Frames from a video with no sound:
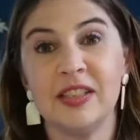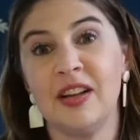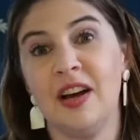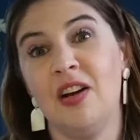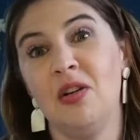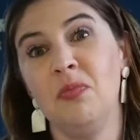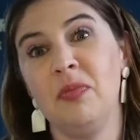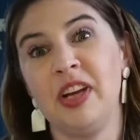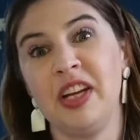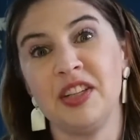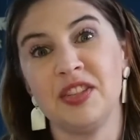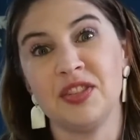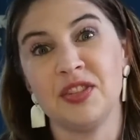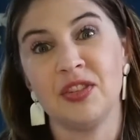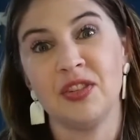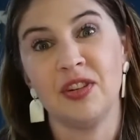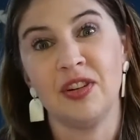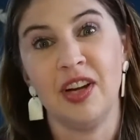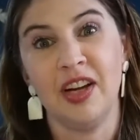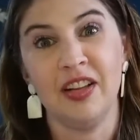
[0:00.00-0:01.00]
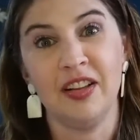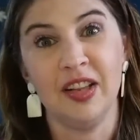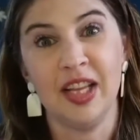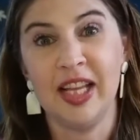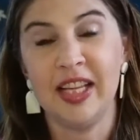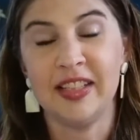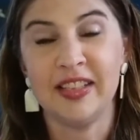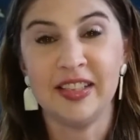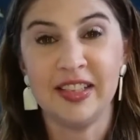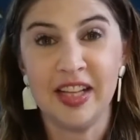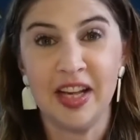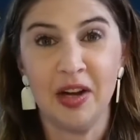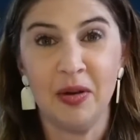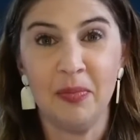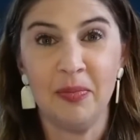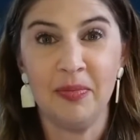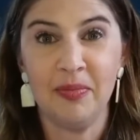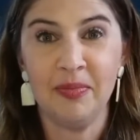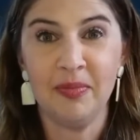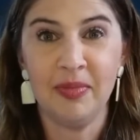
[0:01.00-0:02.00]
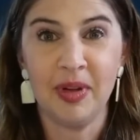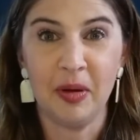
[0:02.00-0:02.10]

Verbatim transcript: I'll make sure I list them.